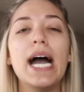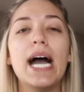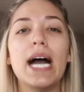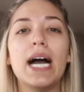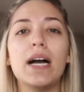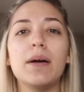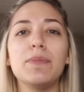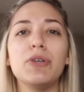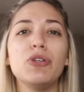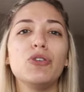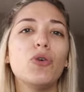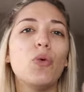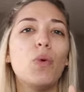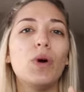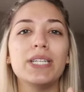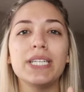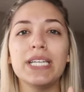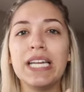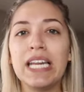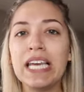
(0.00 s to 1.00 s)
You don't
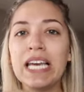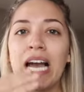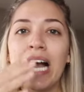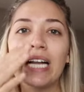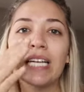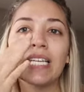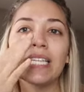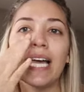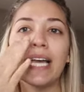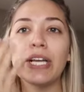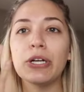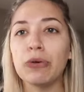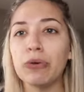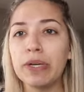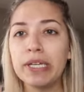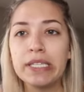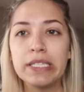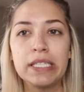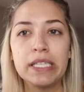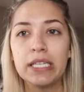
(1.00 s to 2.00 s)
want any kind of like
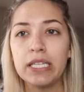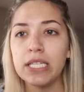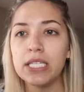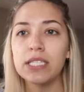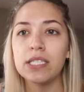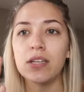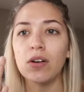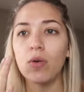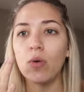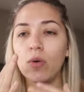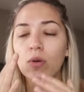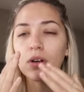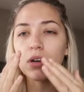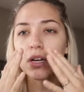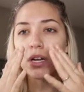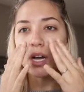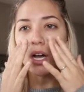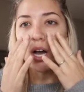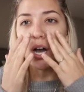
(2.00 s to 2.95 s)
creases or